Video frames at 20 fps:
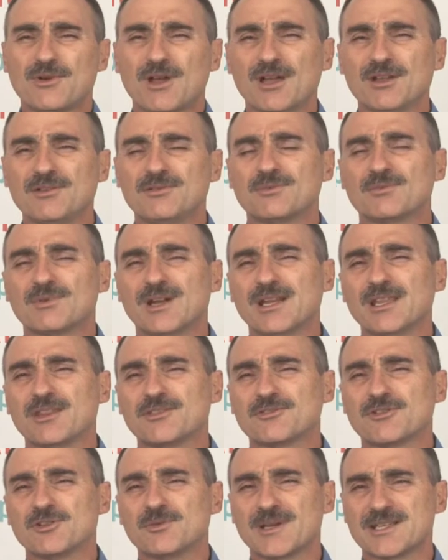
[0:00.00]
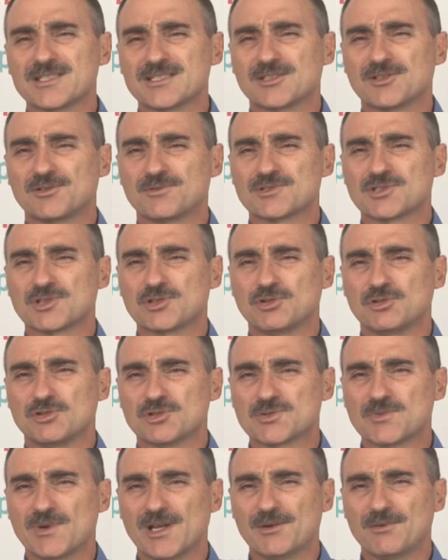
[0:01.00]
road running through Exeter is
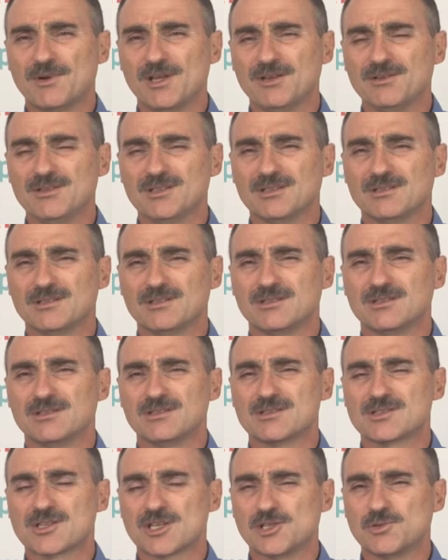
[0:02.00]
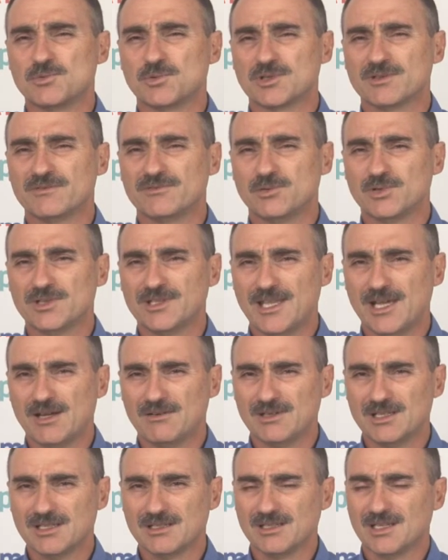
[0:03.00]
Causeway Road, so you want to avoid that
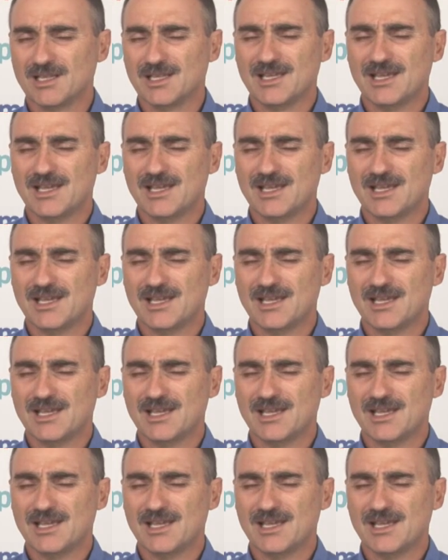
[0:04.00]
one.